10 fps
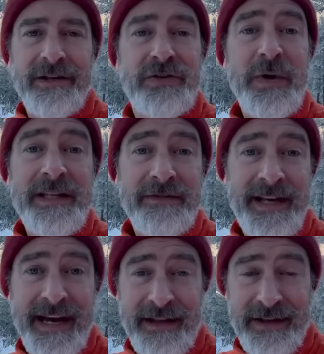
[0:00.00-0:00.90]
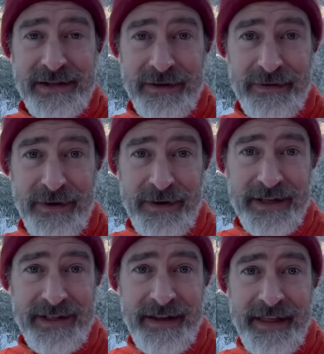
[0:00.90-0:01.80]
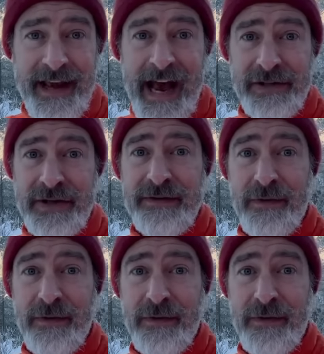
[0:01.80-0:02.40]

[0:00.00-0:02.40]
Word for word: The Swedes have taken this the furthest in that they actually